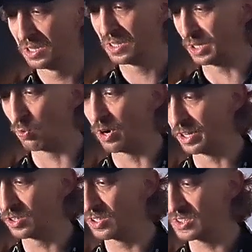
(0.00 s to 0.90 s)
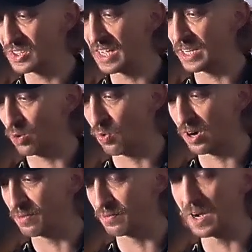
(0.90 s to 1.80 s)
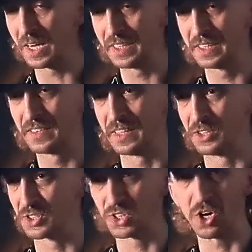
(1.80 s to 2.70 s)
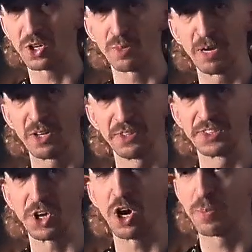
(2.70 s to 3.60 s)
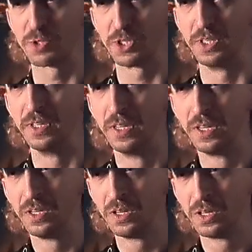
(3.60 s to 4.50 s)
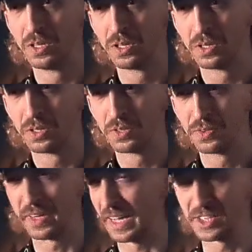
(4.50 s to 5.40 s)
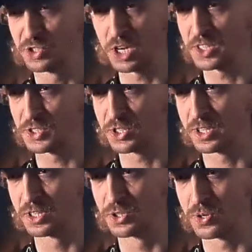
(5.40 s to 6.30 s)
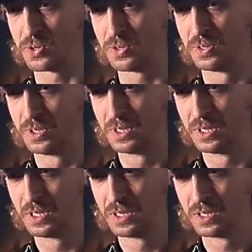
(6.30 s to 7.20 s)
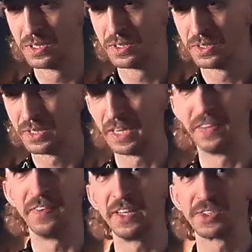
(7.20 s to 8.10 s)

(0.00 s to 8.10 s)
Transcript: like, what it looks like or where to find it. They just talk about this option that has gesture control, and they